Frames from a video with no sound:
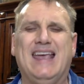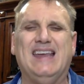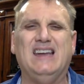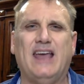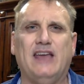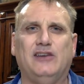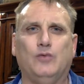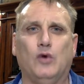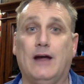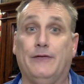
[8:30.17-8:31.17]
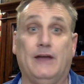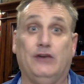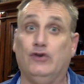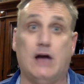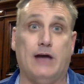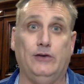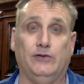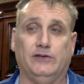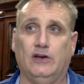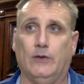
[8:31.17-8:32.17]
intense workout that you're not
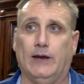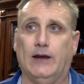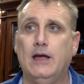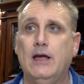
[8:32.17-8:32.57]
used to doing.